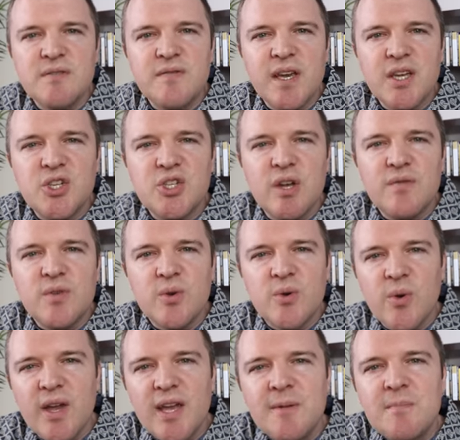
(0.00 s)
invasion of
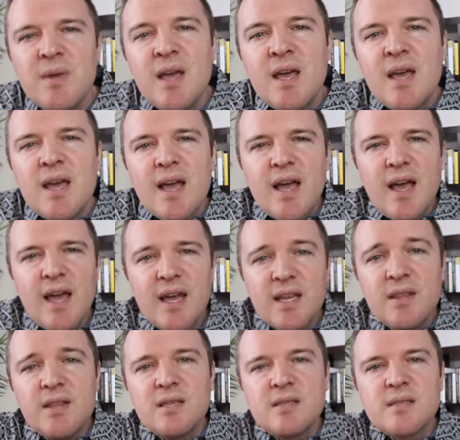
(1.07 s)
Ukraine, and
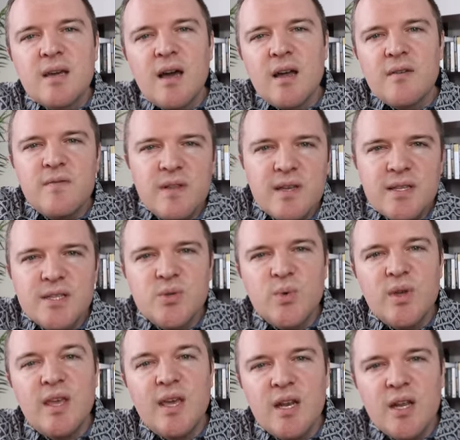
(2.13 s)
in this conflict,
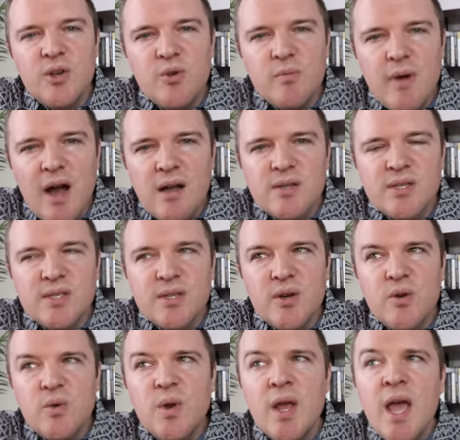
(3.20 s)
we hit a new
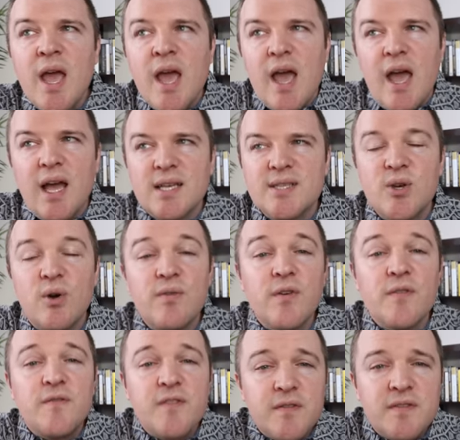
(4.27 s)
milestone as
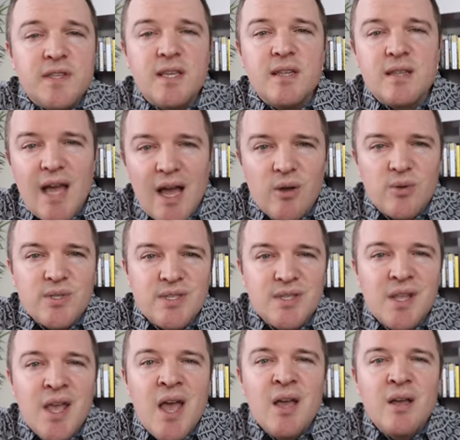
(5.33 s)
over
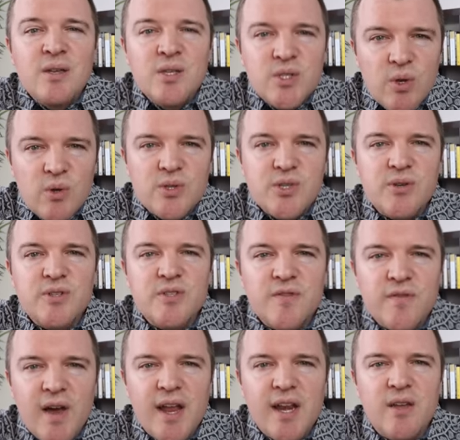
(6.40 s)
50,000 soldiers
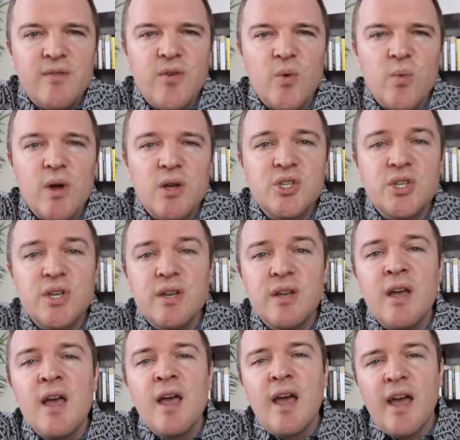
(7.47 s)
fighting for Russia
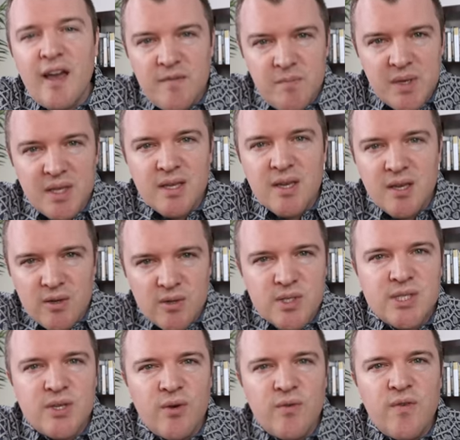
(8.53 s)
have been killed
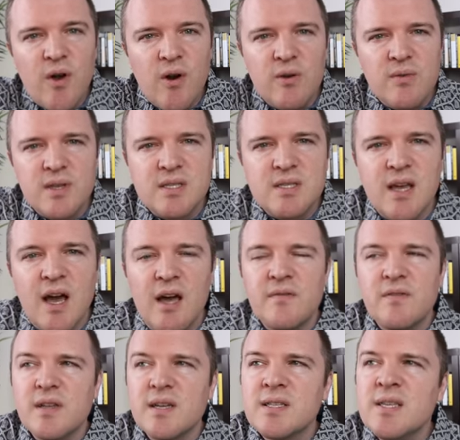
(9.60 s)
so far in this
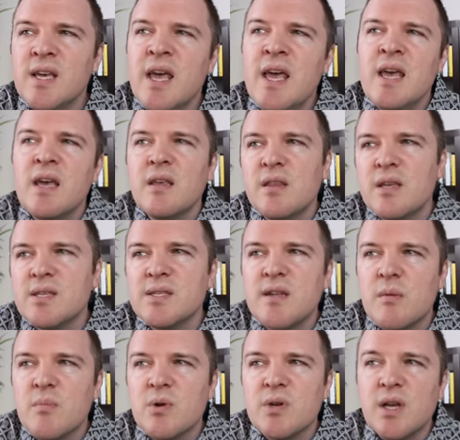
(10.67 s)
conflict. This
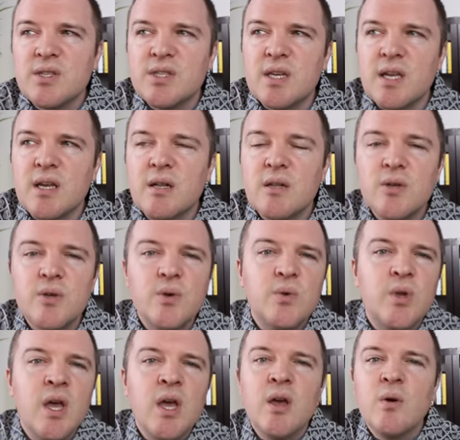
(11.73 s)
number doesn't
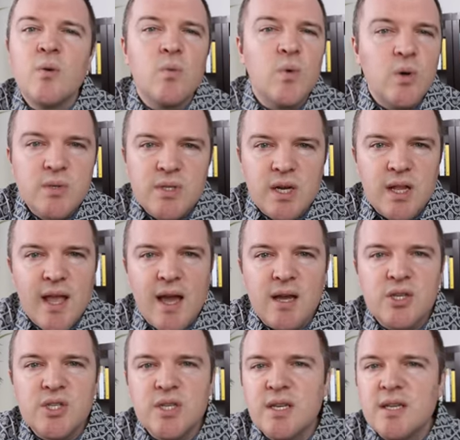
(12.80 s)
include wounded in
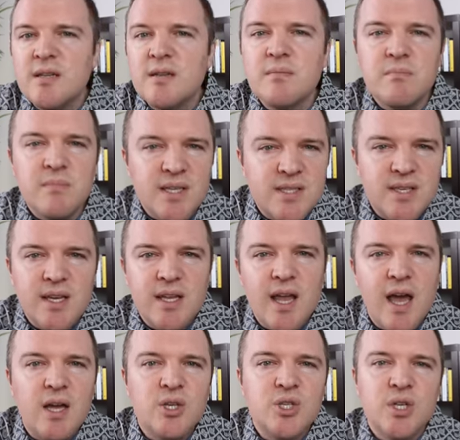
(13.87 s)
action, missing in
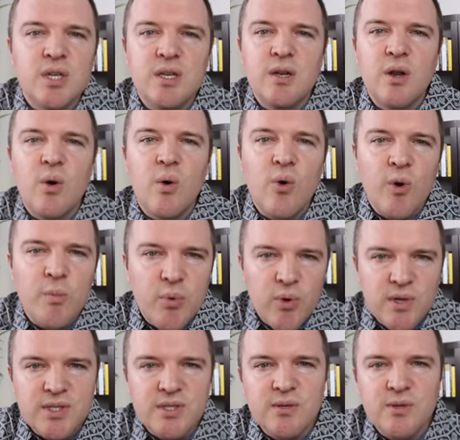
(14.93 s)
action, or
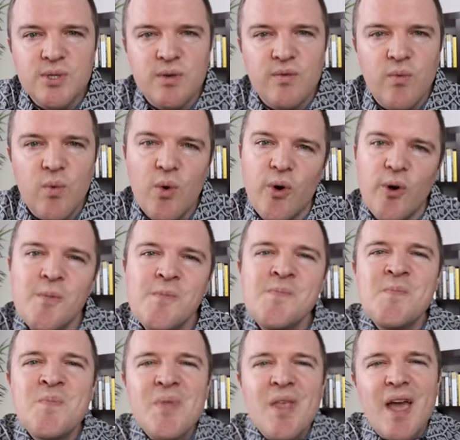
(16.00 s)
prisoners of war.
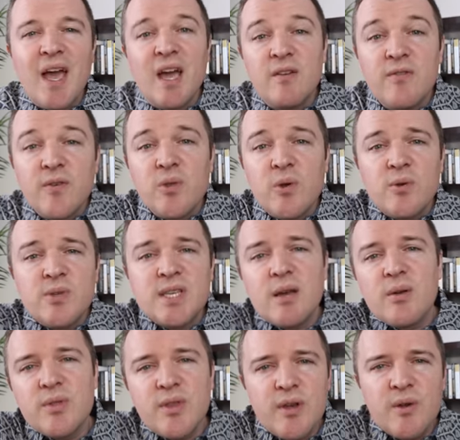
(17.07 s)
And for those
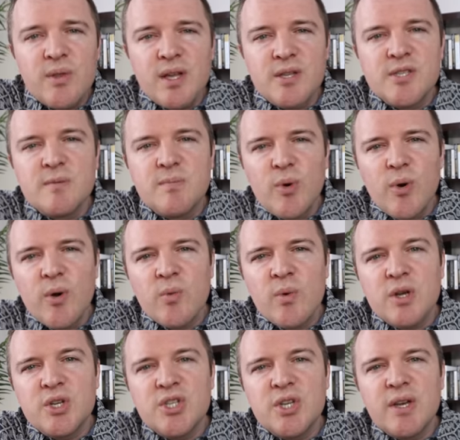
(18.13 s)
out there that support
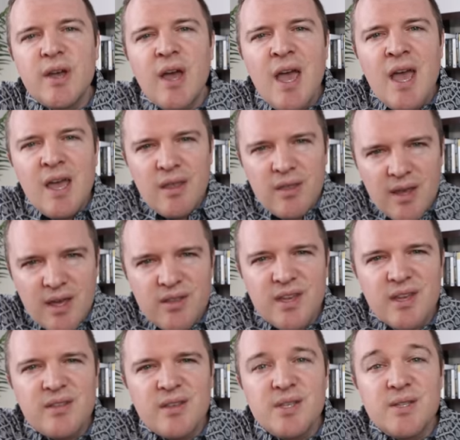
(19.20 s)
Russia, they
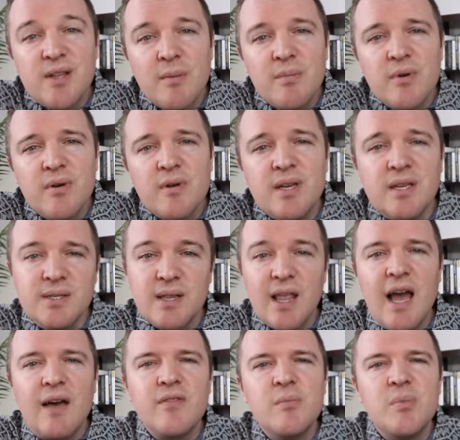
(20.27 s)
think this number is
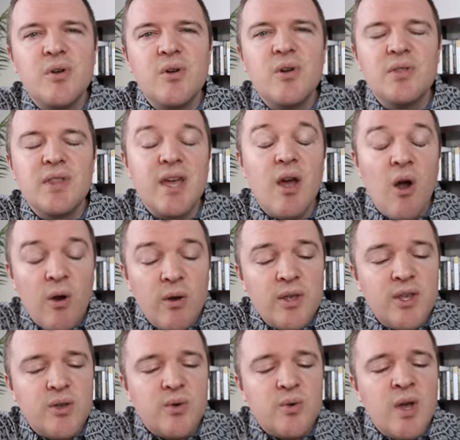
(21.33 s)
laughable and they
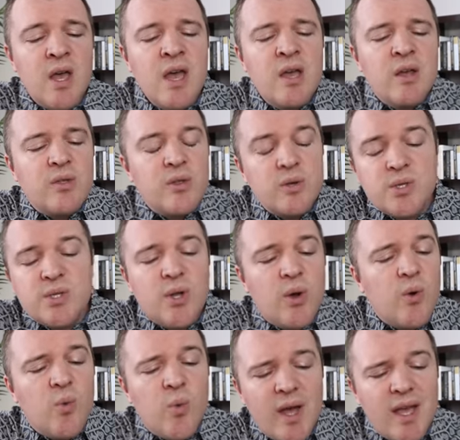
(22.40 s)
argue there's
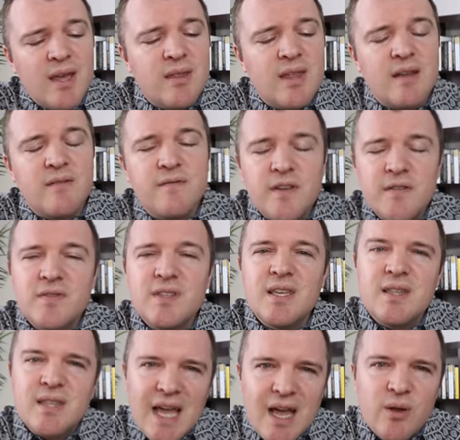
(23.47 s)
no way that
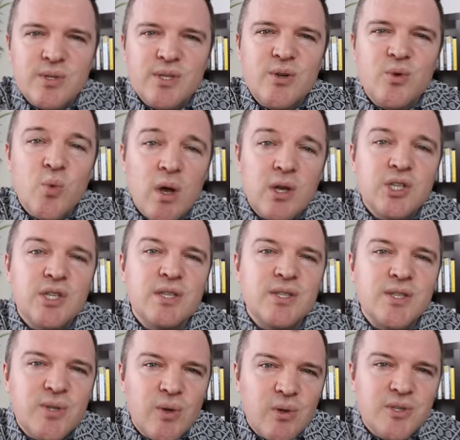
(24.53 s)
50,000 Russian
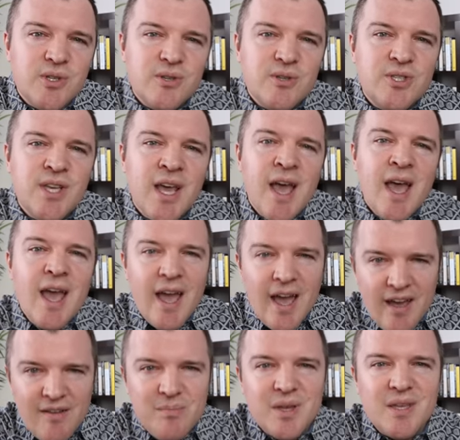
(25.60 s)
soldiers
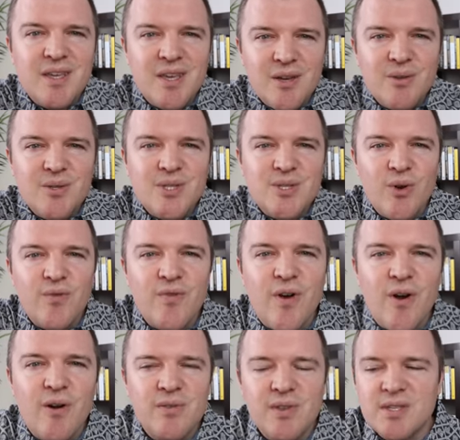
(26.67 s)
have been killed so
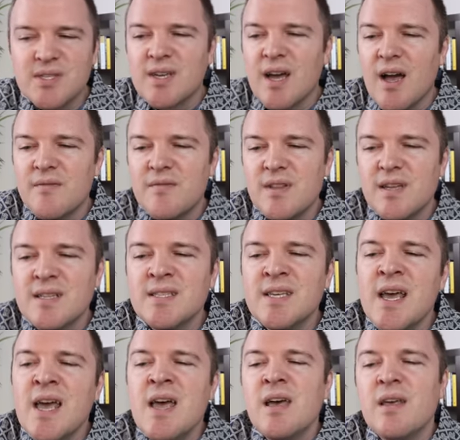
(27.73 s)
far in this conflict.
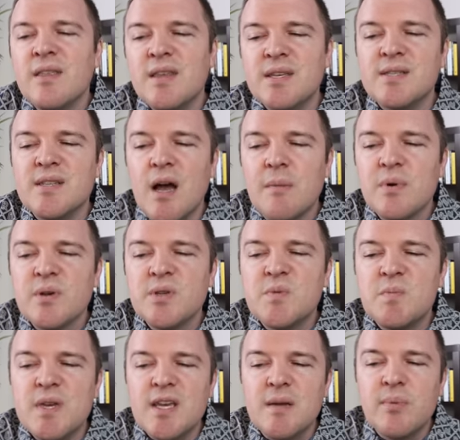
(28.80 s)
These numbers
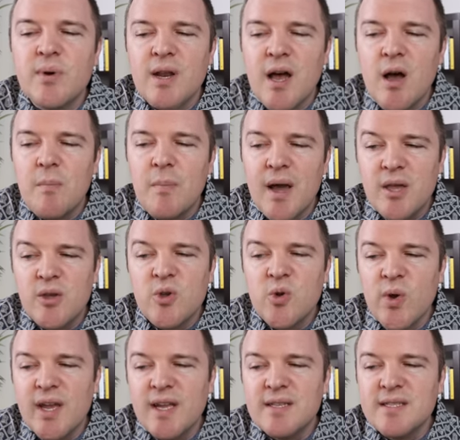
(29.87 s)
being put out by
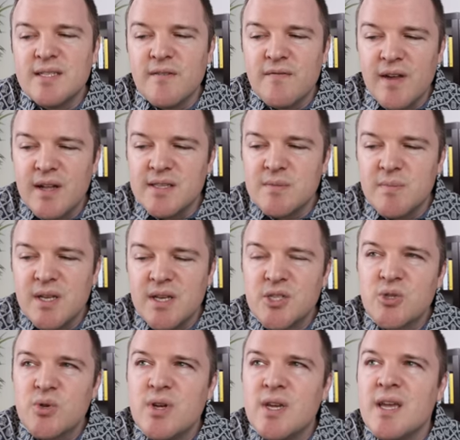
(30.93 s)
Ukraine's defense
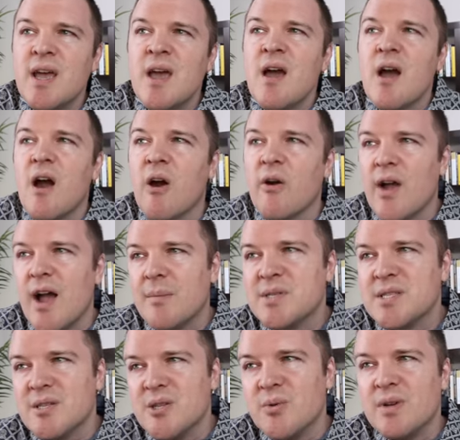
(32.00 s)
ministry are
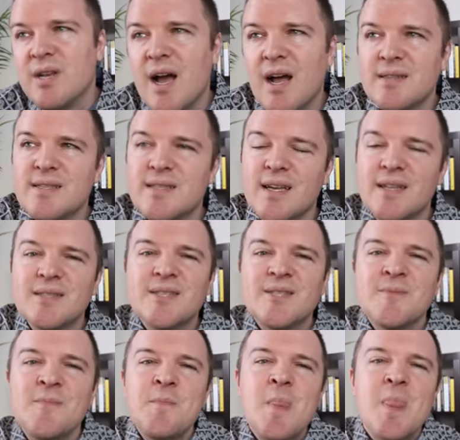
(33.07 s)
absolute nonsense.